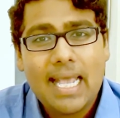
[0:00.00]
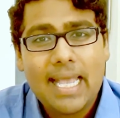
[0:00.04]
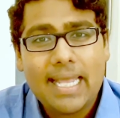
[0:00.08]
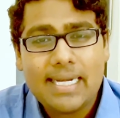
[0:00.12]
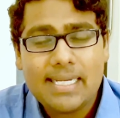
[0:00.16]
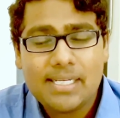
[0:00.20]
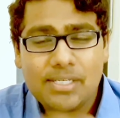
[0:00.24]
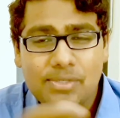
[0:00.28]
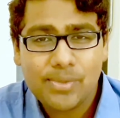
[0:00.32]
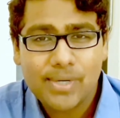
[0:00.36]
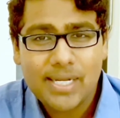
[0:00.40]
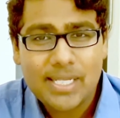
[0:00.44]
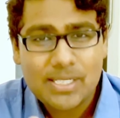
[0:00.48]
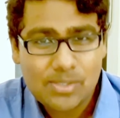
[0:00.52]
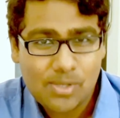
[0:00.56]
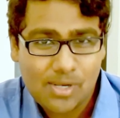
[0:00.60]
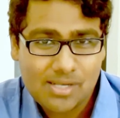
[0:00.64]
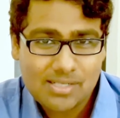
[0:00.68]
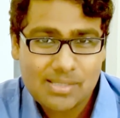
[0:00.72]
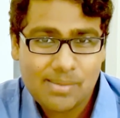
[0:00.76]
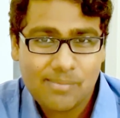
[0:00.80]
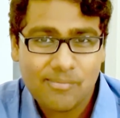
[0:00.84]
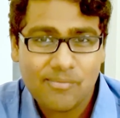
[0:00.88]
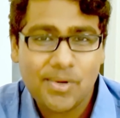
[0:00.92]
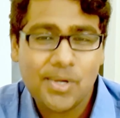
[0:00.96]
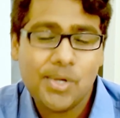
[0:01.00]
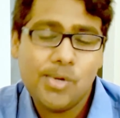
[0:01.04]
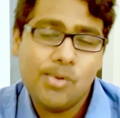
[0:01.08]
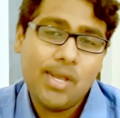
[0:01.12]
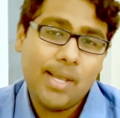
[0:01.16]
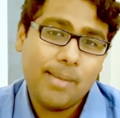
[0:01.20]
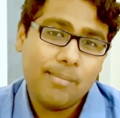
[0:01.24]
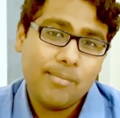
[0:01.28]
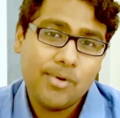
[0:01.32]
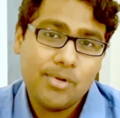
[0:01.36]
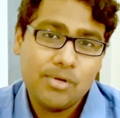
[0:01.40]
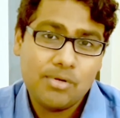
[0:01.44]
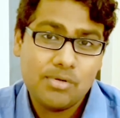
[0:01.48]
And in today's awesome
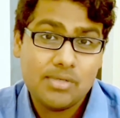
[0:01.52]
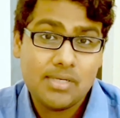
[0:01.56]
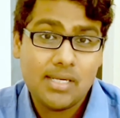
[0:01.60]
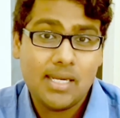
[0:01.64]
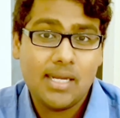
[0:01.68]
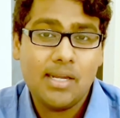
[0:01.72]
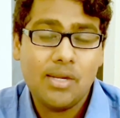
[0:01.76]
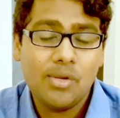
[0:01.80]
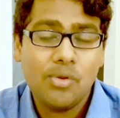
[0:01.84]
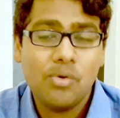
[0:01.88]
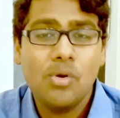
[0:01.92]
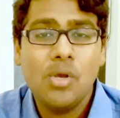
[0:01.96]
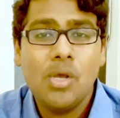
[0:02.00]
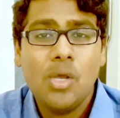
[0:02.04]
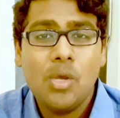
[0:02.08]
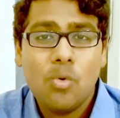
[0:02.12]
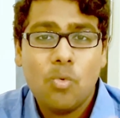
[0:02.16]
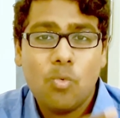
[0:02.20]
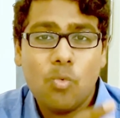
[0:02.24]
video, I'm going to tell you